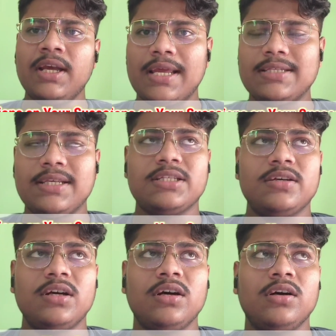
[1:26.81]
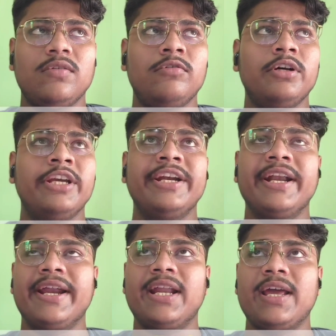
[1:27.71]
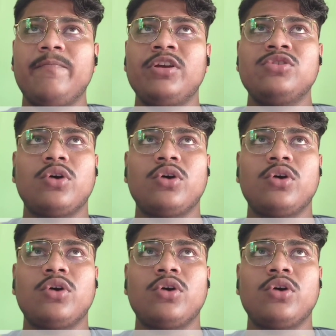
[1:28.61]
classes in daytime.